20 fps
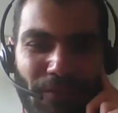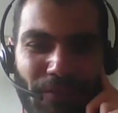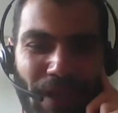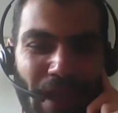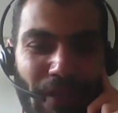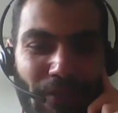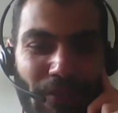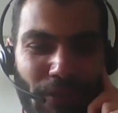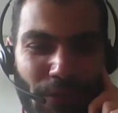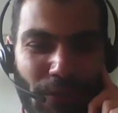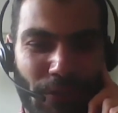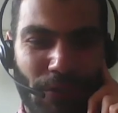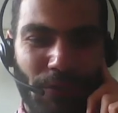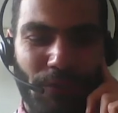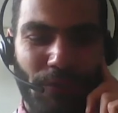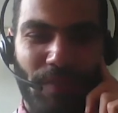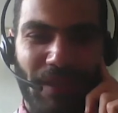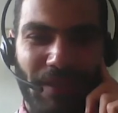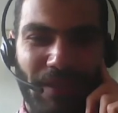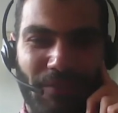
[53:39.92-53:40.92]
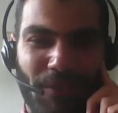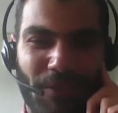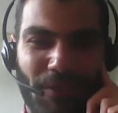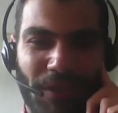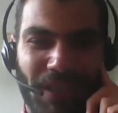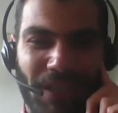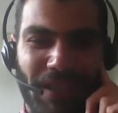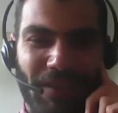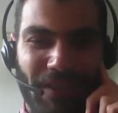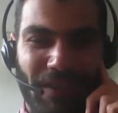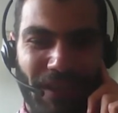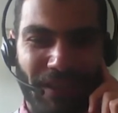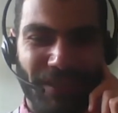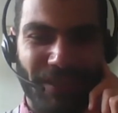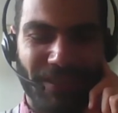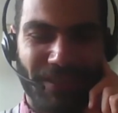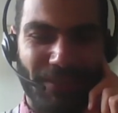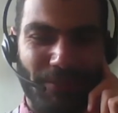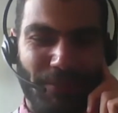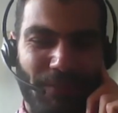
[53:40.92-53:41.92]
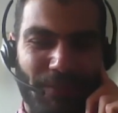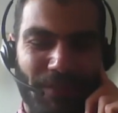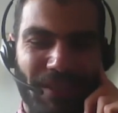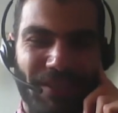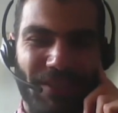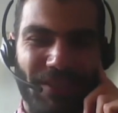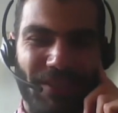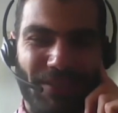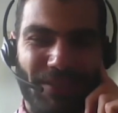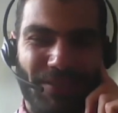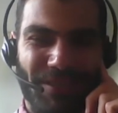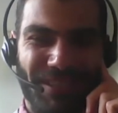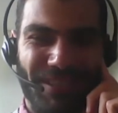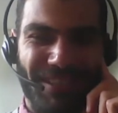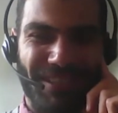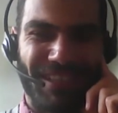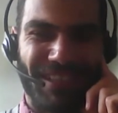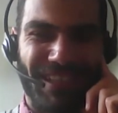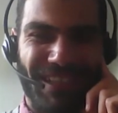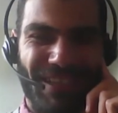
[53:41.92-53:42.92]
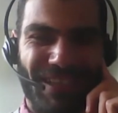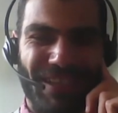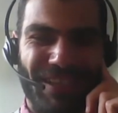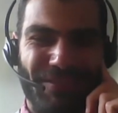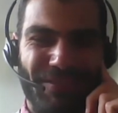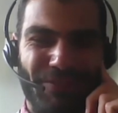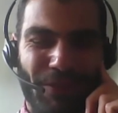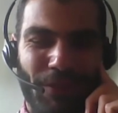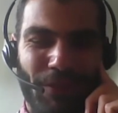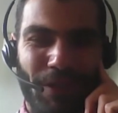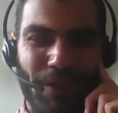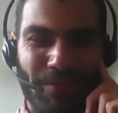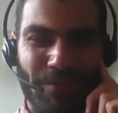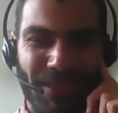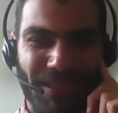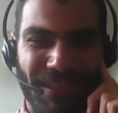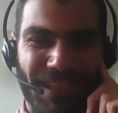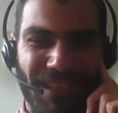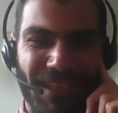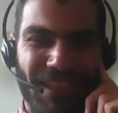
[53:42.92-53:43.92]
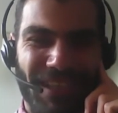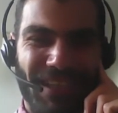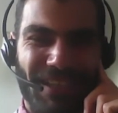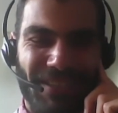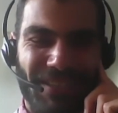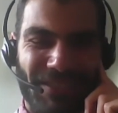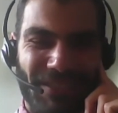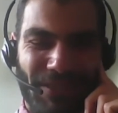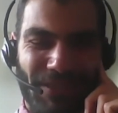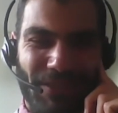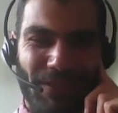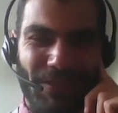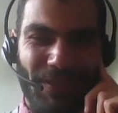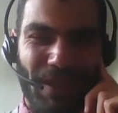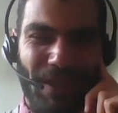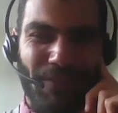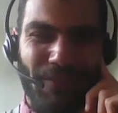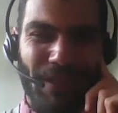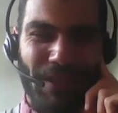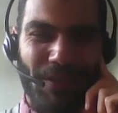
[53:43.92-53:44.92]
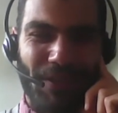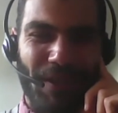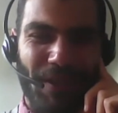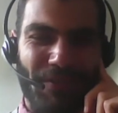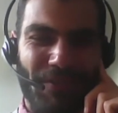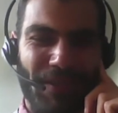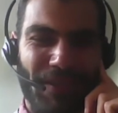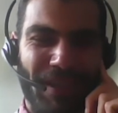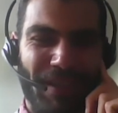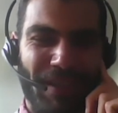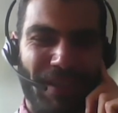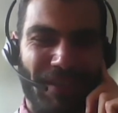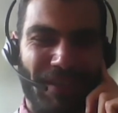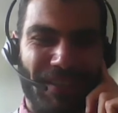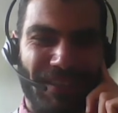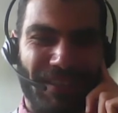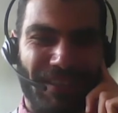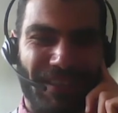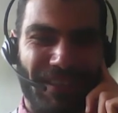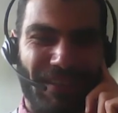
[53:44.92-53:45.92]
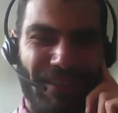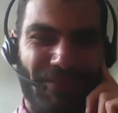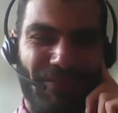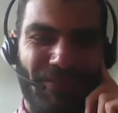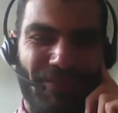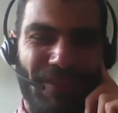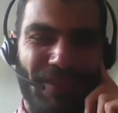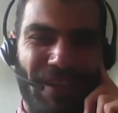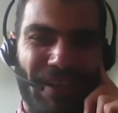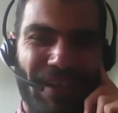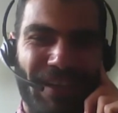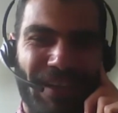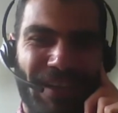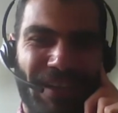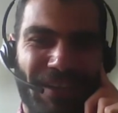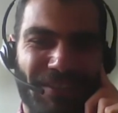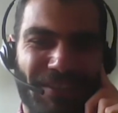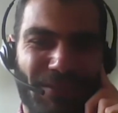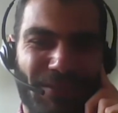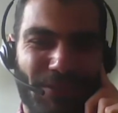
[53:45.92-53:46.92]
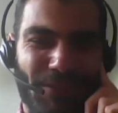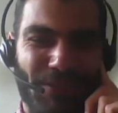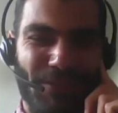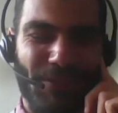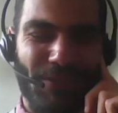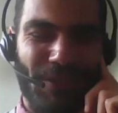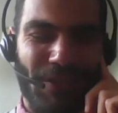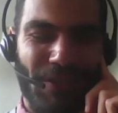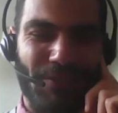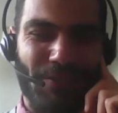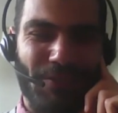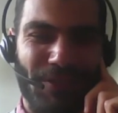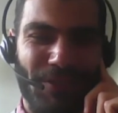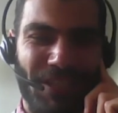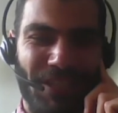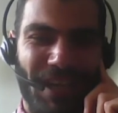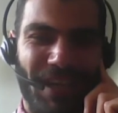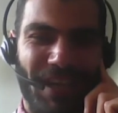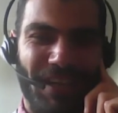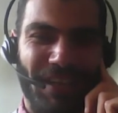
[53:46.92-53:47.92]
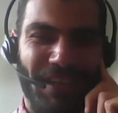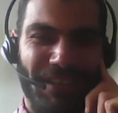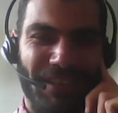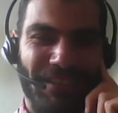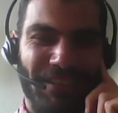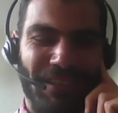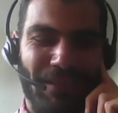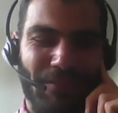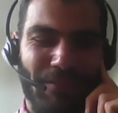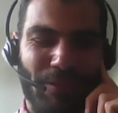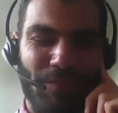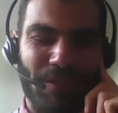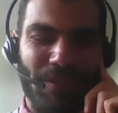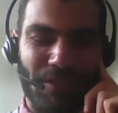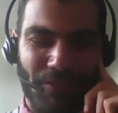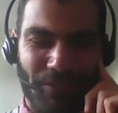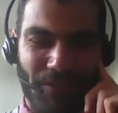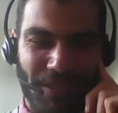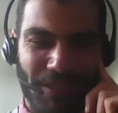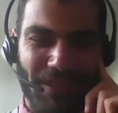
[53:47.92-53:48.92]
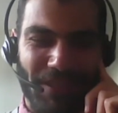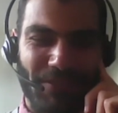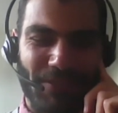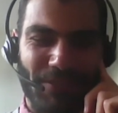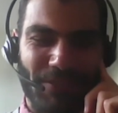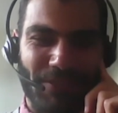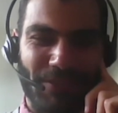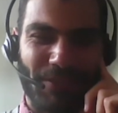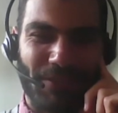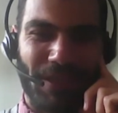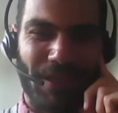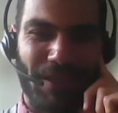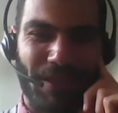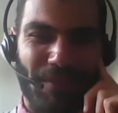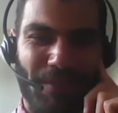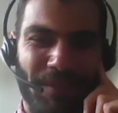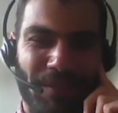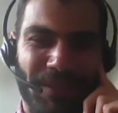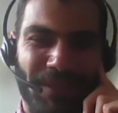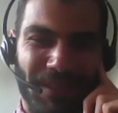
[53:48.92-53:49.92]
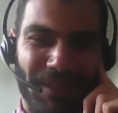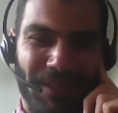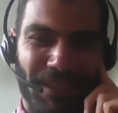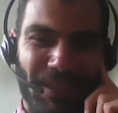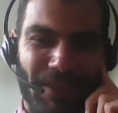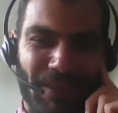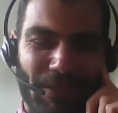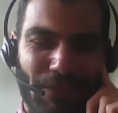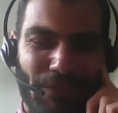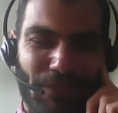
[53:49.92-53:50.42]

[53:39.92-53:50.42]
I know you've been working a lot within those forums, so I think you have a lot to share, and I would be interested to hear your